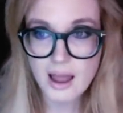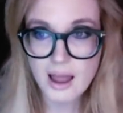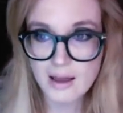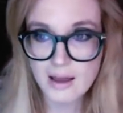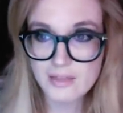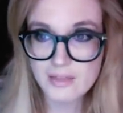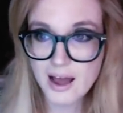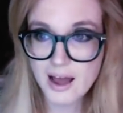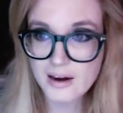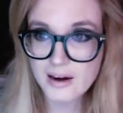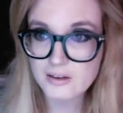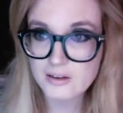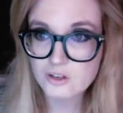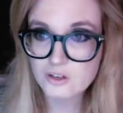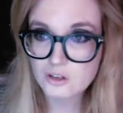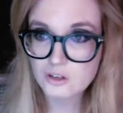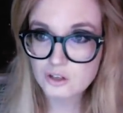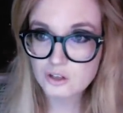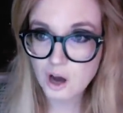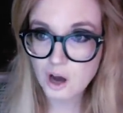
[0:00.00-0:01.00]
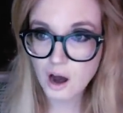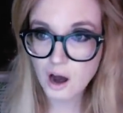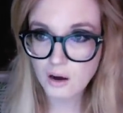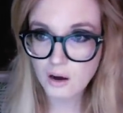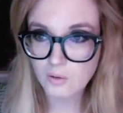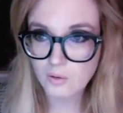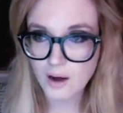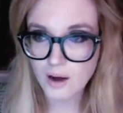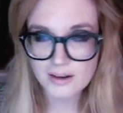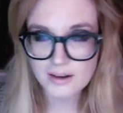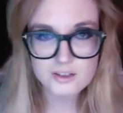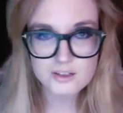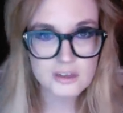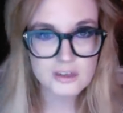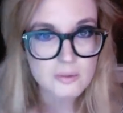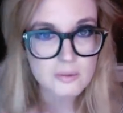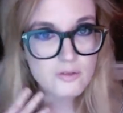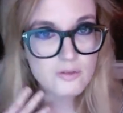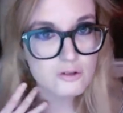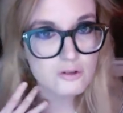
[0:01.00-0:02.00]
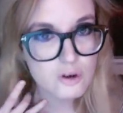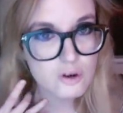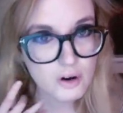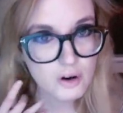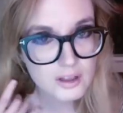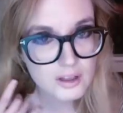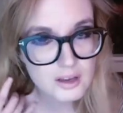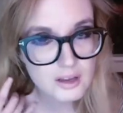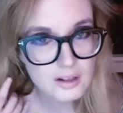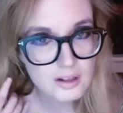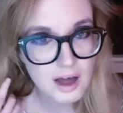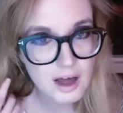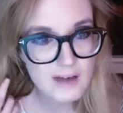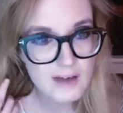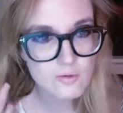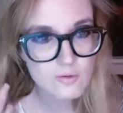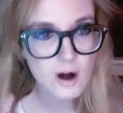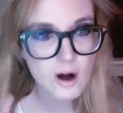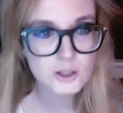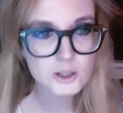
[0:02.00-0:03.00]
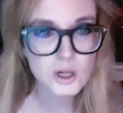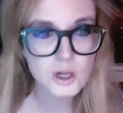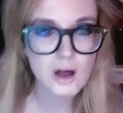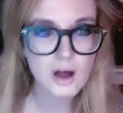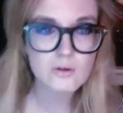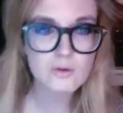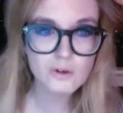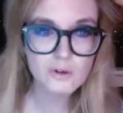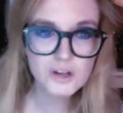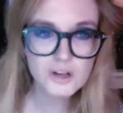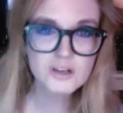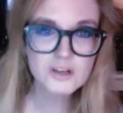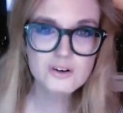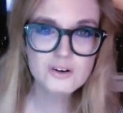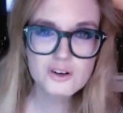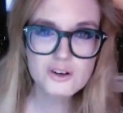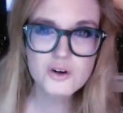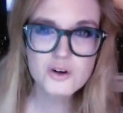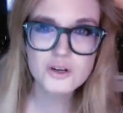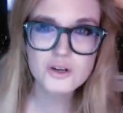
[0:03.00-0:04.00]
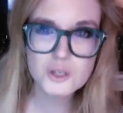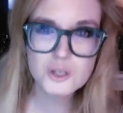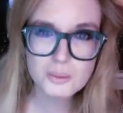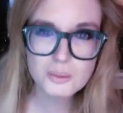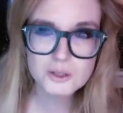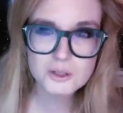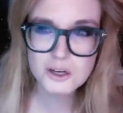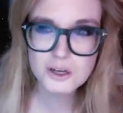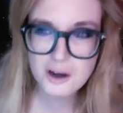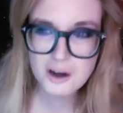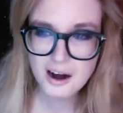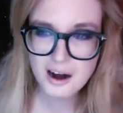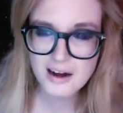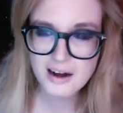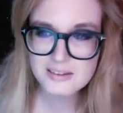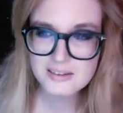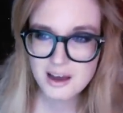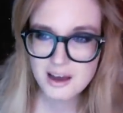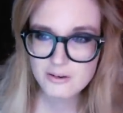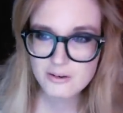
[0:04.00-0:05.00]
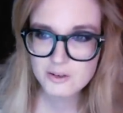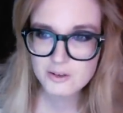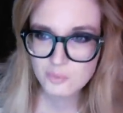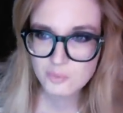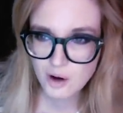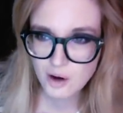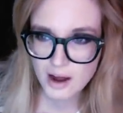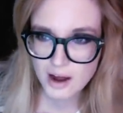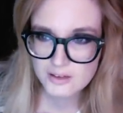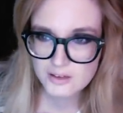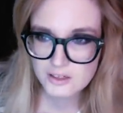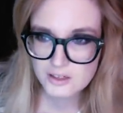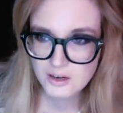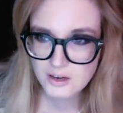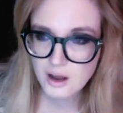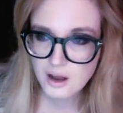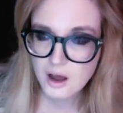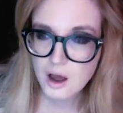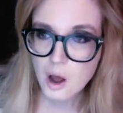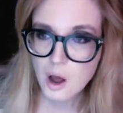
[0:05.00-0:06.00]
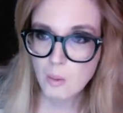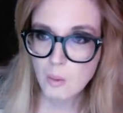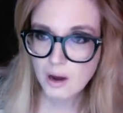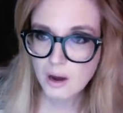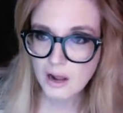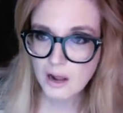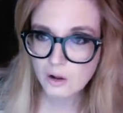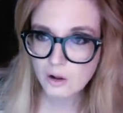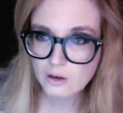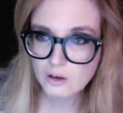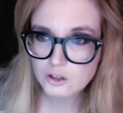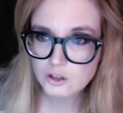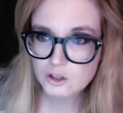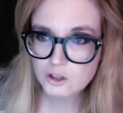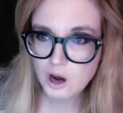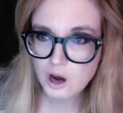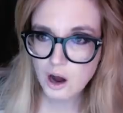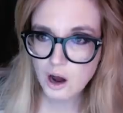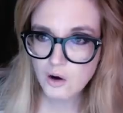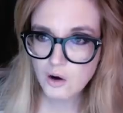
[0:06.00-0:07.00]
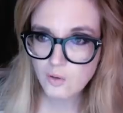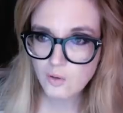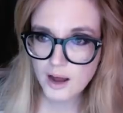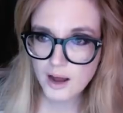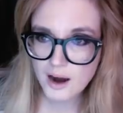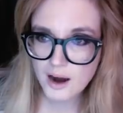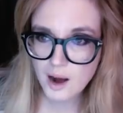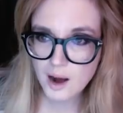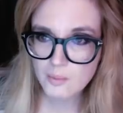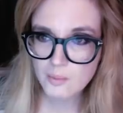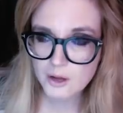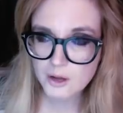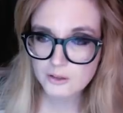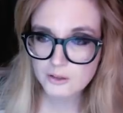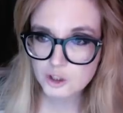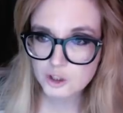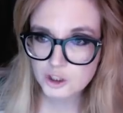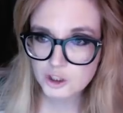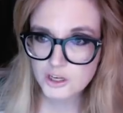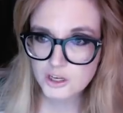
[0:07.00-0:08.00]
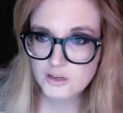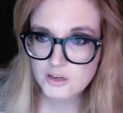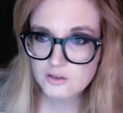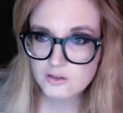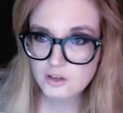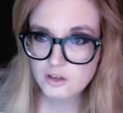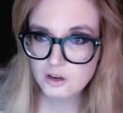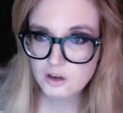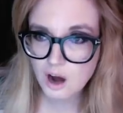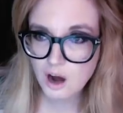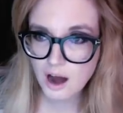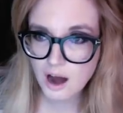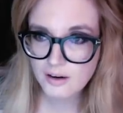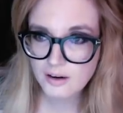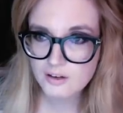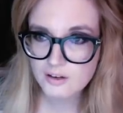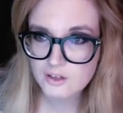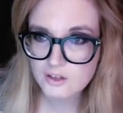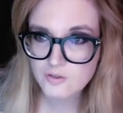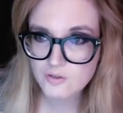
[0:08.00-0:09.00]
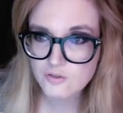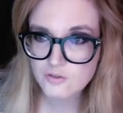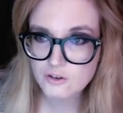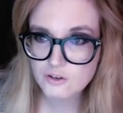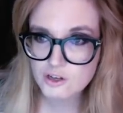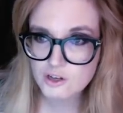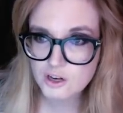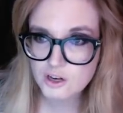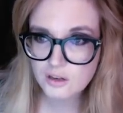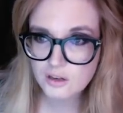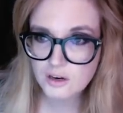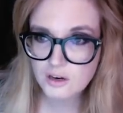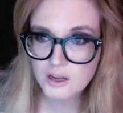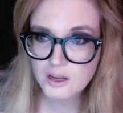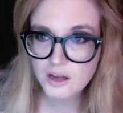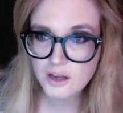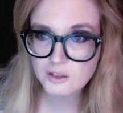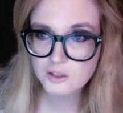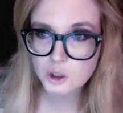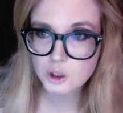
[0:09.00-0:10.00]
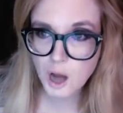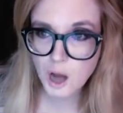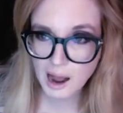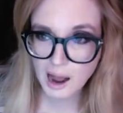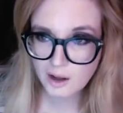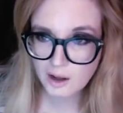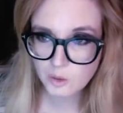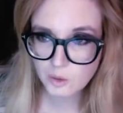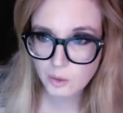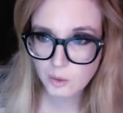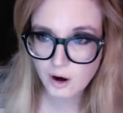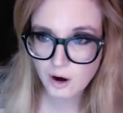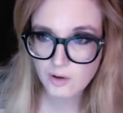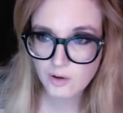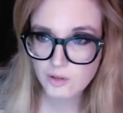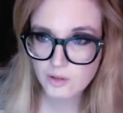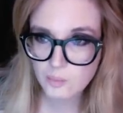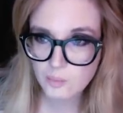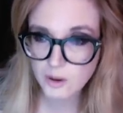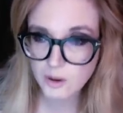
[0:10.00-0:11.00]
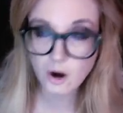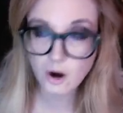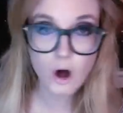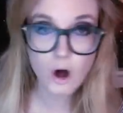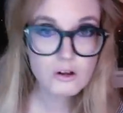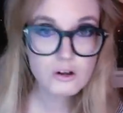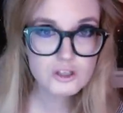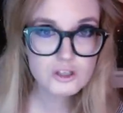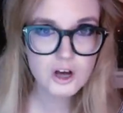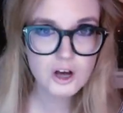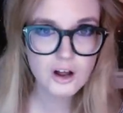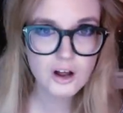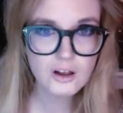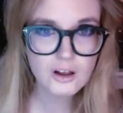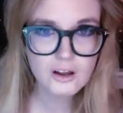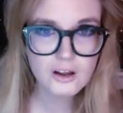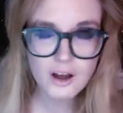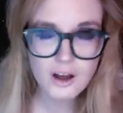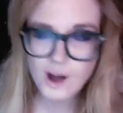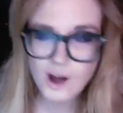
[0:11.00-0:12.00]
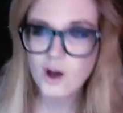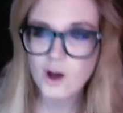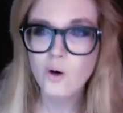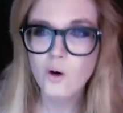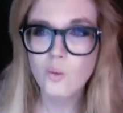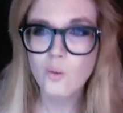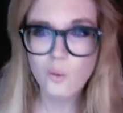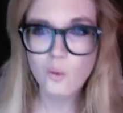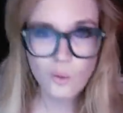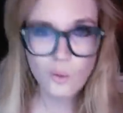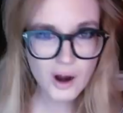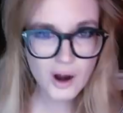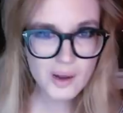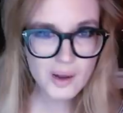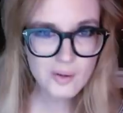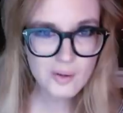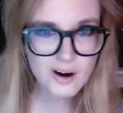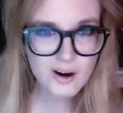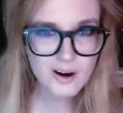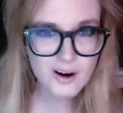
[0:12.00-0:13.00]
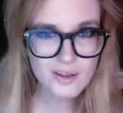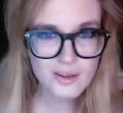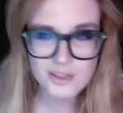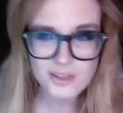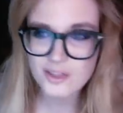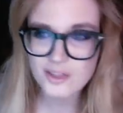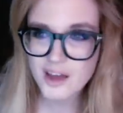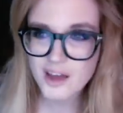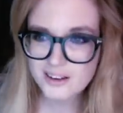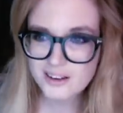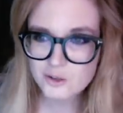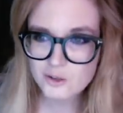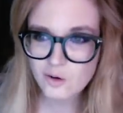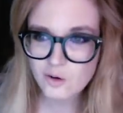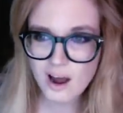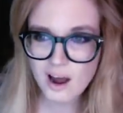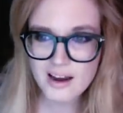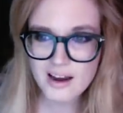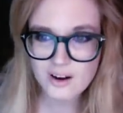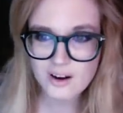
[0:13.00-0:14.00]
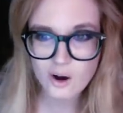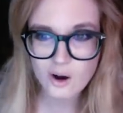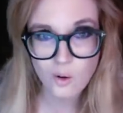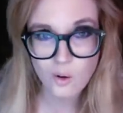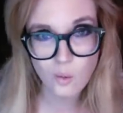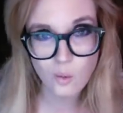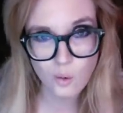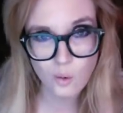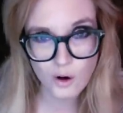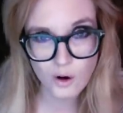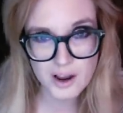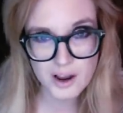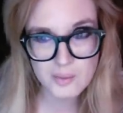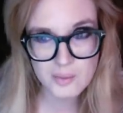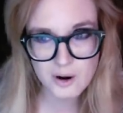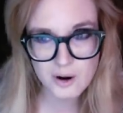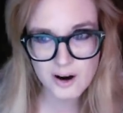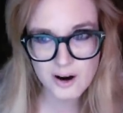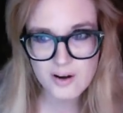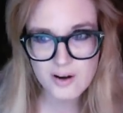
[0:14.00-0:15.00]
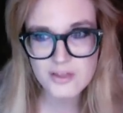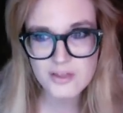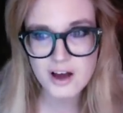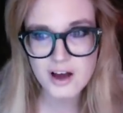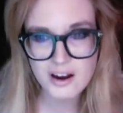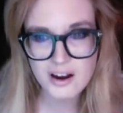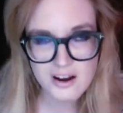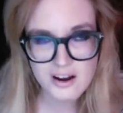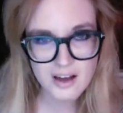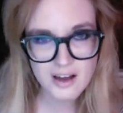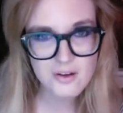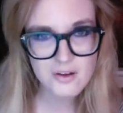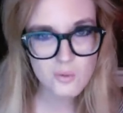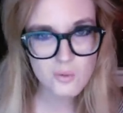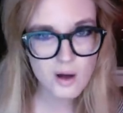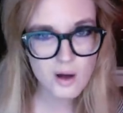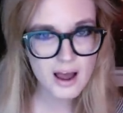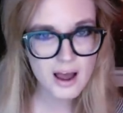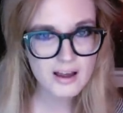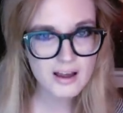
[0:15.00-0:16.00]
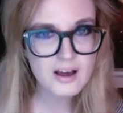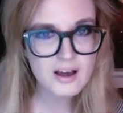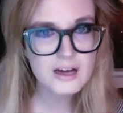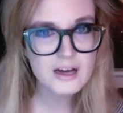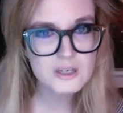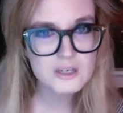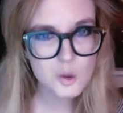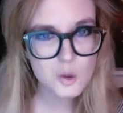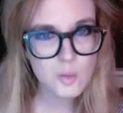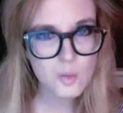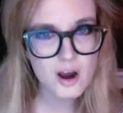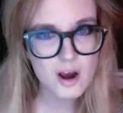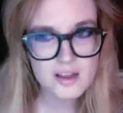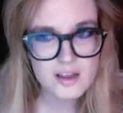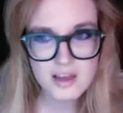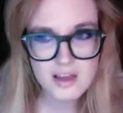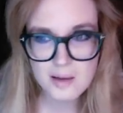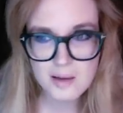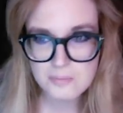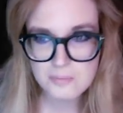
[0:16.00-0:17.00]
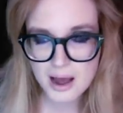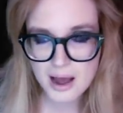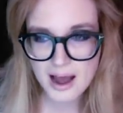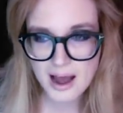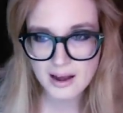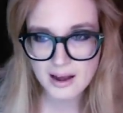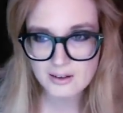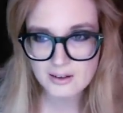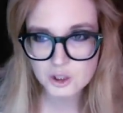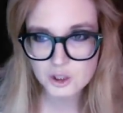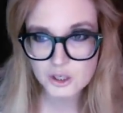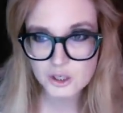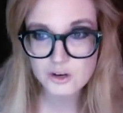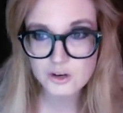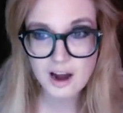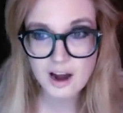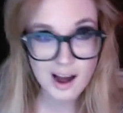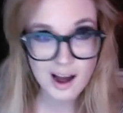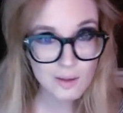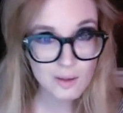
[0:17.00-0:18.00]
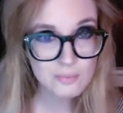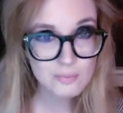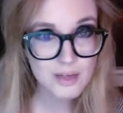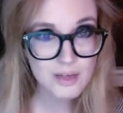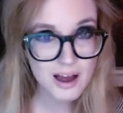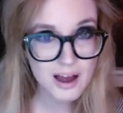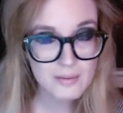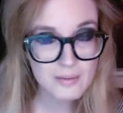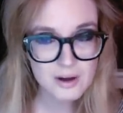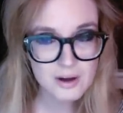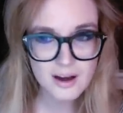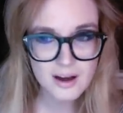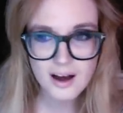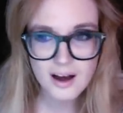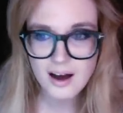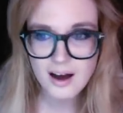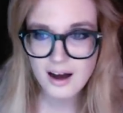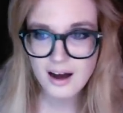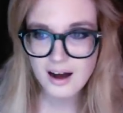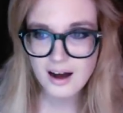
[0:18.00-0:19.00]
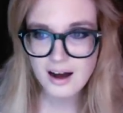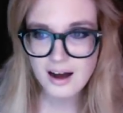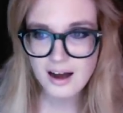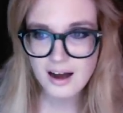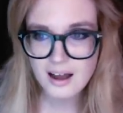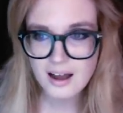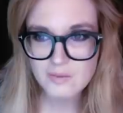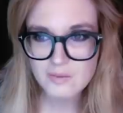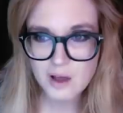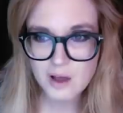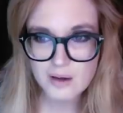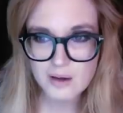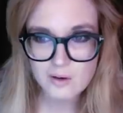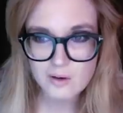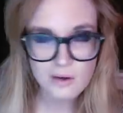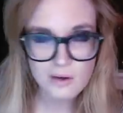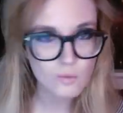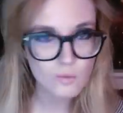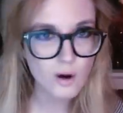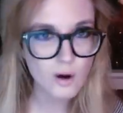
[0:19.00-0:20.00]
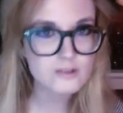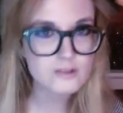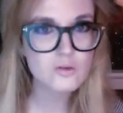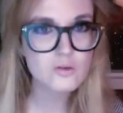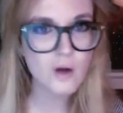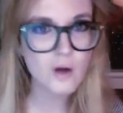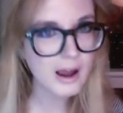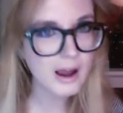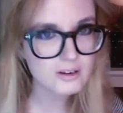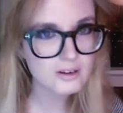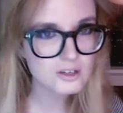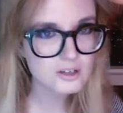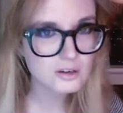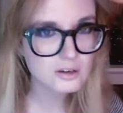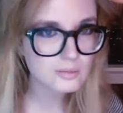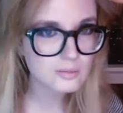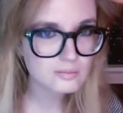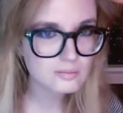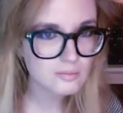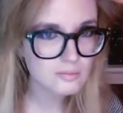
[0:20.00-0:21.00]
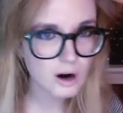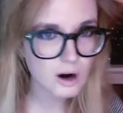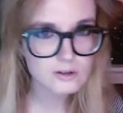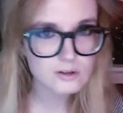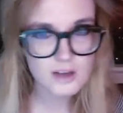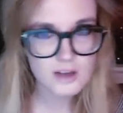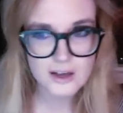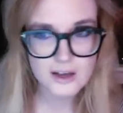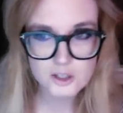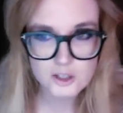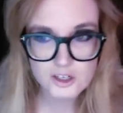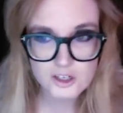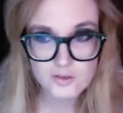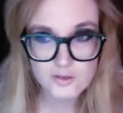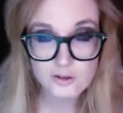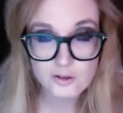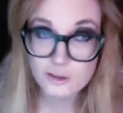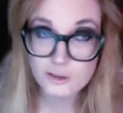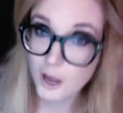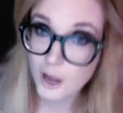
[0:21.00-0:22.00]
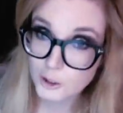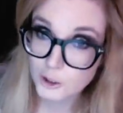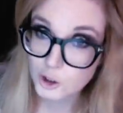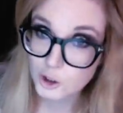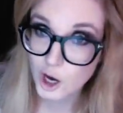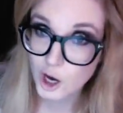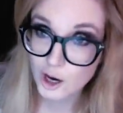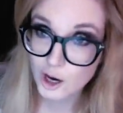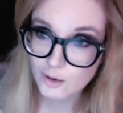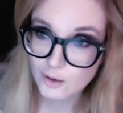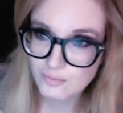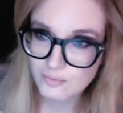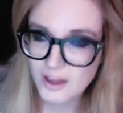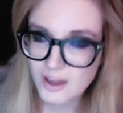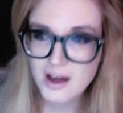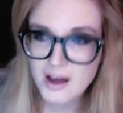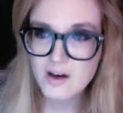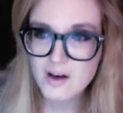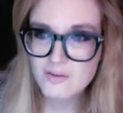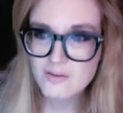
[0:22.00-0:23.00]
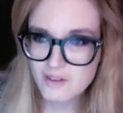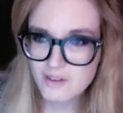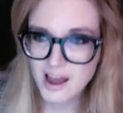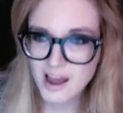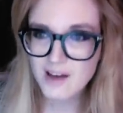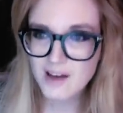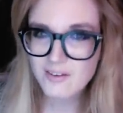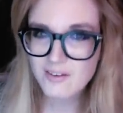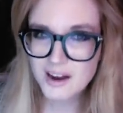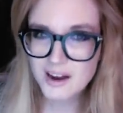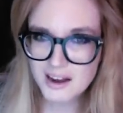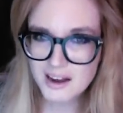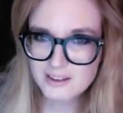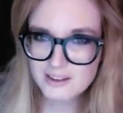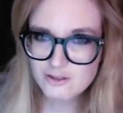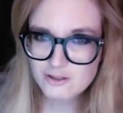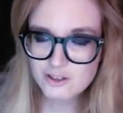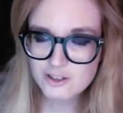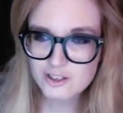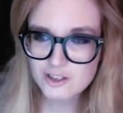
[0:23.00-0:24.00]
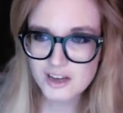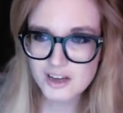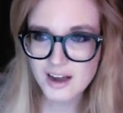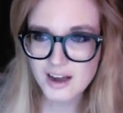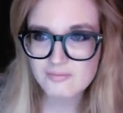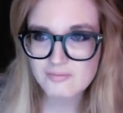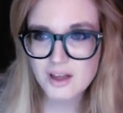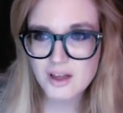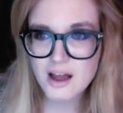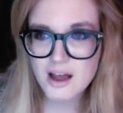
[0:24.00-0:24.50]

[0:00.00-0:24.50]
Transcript: And that is Taweret. Some of you during the live watch along really knew your Egyptian gods. I was impressed. But I looked Taweret up, and she is the goddess of fertility and childbirth, but also rebirth. That's right, rebirth. Another way to bring them back. She could help them uh, and, and, and resurrect Mark slash Steven slash Jake. Very interesting.